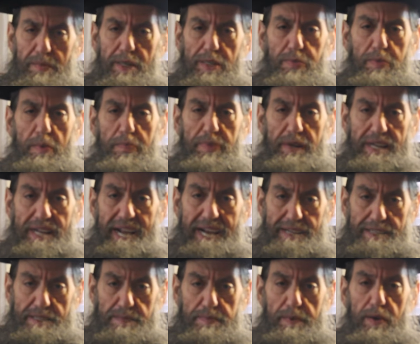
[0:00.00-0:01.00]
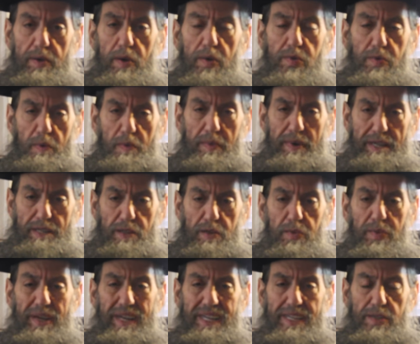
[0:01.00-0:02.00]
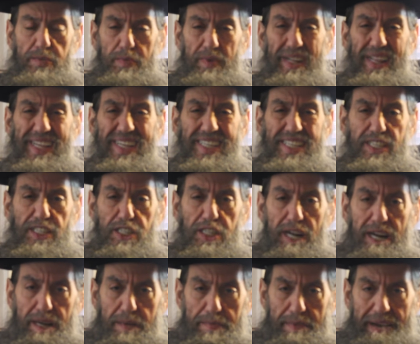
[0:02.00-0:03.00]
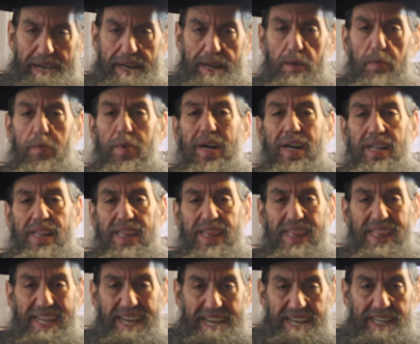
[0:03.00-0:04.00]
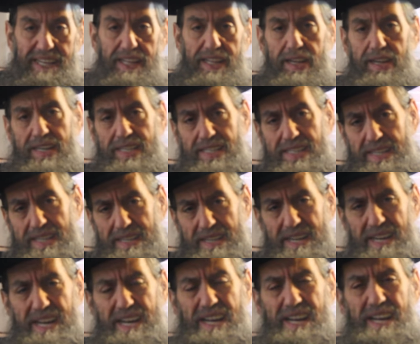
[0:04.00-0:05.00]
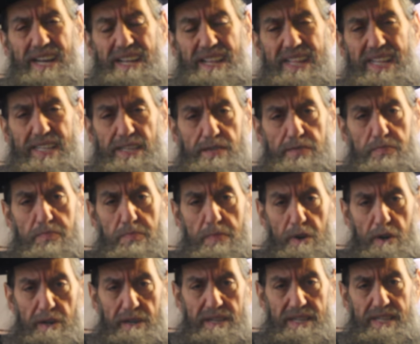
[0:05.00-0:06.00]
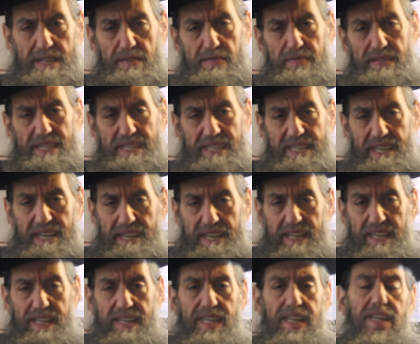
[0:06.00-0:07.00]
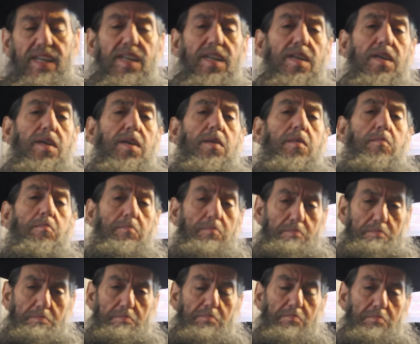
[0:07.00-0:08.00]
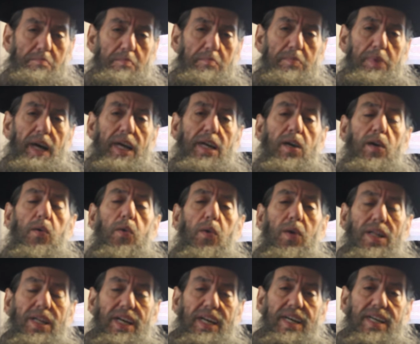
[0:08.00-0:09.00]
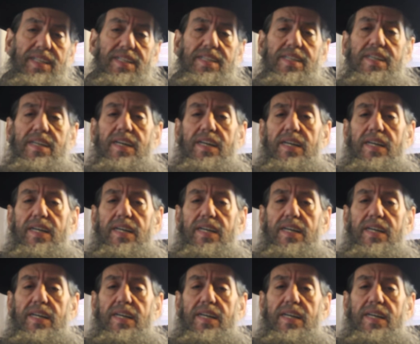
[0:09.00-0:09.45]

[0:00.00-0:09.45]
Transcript: much more pronounced, because what we're doing is we're legitimating, we're legalizing this murder, this ritzicha, by calling it